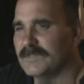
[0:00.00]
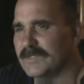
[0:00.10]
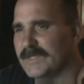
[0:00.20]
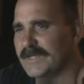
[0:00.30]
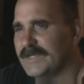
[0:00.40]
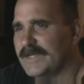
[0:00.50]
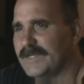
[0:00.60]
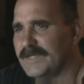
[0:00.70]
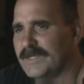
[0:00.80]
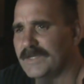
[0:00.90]

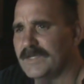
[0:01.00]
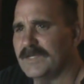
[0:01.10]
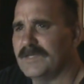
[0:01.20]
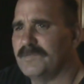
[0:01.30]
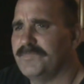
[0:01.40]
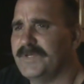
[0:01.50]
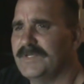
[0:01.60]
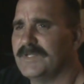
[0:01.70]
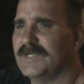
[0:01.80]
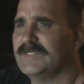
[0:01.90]
And
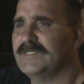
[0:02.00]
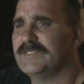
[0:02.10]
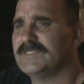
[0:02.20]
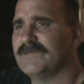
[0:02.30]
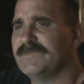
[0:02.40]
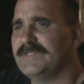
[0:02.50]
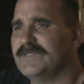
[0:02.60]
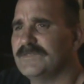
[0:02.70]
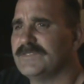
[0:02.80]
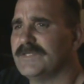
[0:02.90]
Pete,
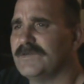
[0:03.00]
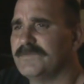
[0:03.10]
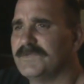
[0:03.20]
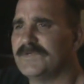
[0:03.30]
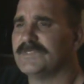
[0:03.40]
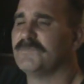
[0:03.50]
1972, said, Hope there's